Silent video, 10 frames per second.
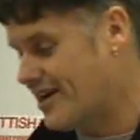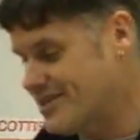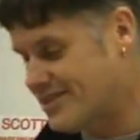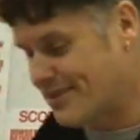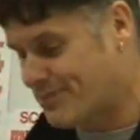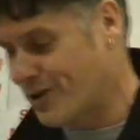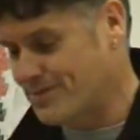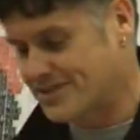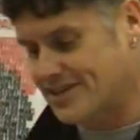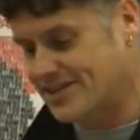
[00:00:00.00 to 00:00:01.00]
against the
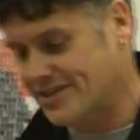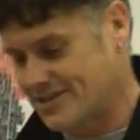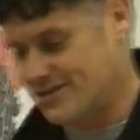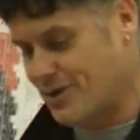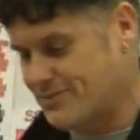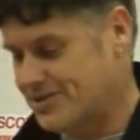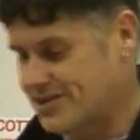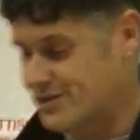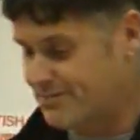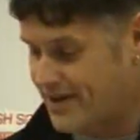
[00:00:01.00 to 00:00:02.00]
proposition and the
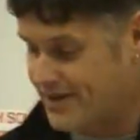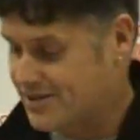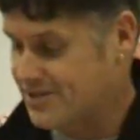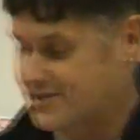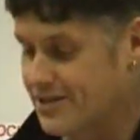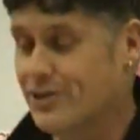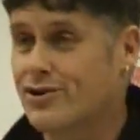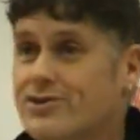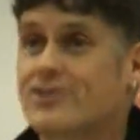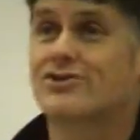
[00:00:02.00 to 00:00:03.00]
opposition bench is the
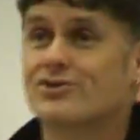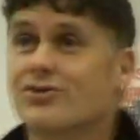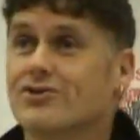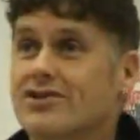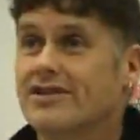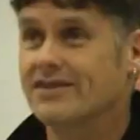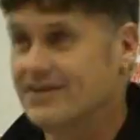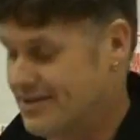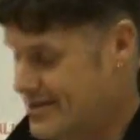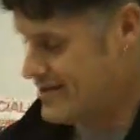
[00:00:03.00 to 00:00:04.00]
Lord Sewell,
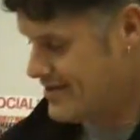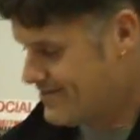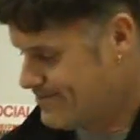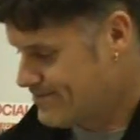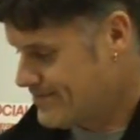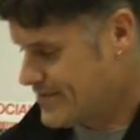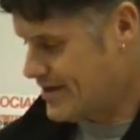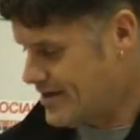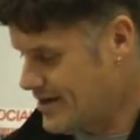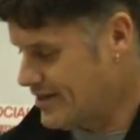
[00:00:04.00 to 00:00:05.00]

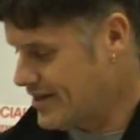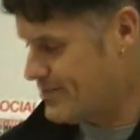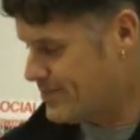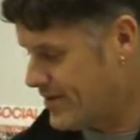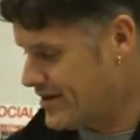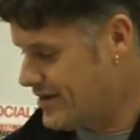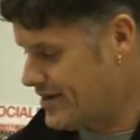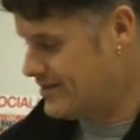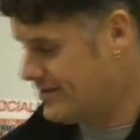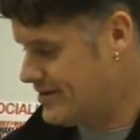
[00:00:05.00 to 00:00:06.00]
a Labour
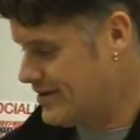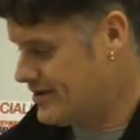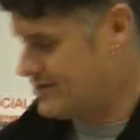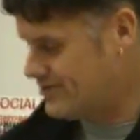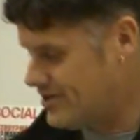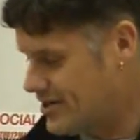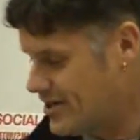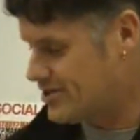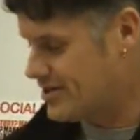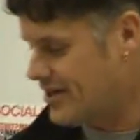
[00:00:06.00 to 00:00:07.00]
Party
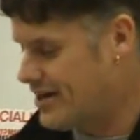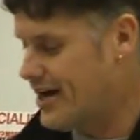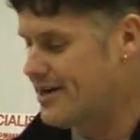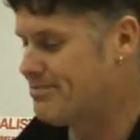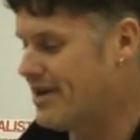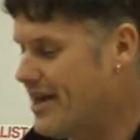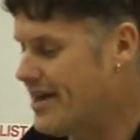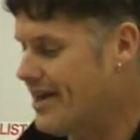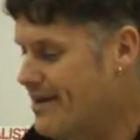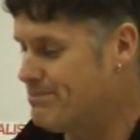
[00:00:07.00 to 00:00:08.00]
researcher, and Anne
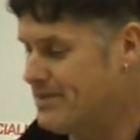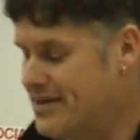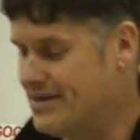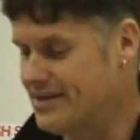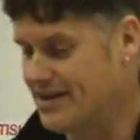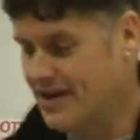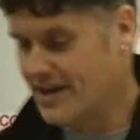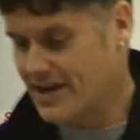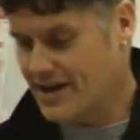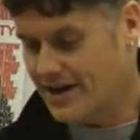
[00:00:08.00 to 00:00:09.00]
Begg MP.
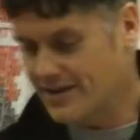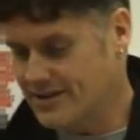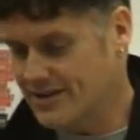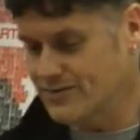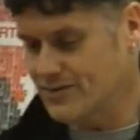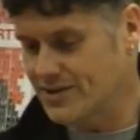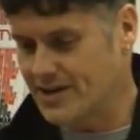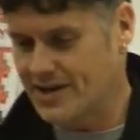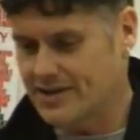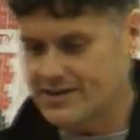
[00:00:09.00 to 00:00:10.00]
And when
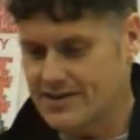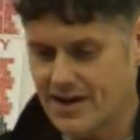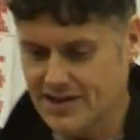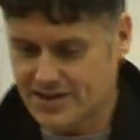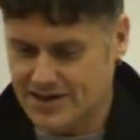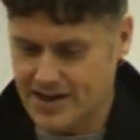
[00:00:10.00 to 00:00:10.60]
Alex